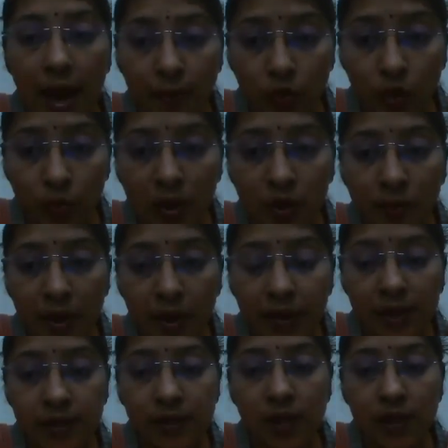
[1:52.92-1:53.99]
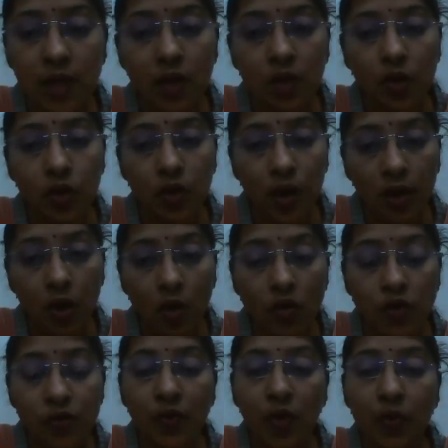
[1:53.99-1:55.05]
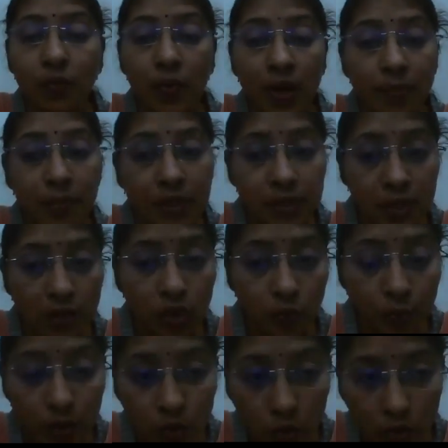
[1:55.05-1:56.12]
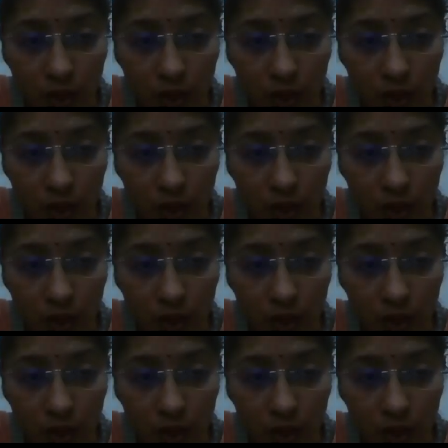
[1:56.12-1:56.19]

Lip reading: Abdominal pregnancy accounts for 1% of the